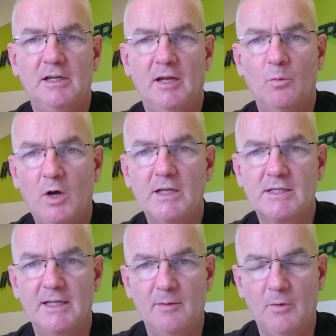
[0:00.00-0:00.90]

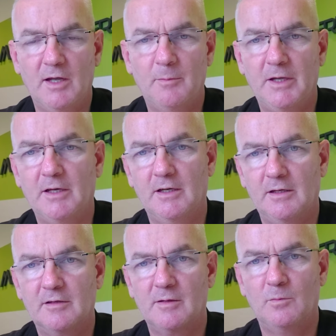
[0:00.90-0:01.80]
unwisely in my
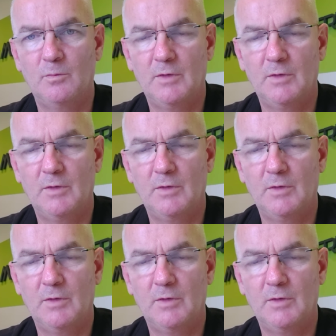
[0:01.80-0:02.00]
opinion, some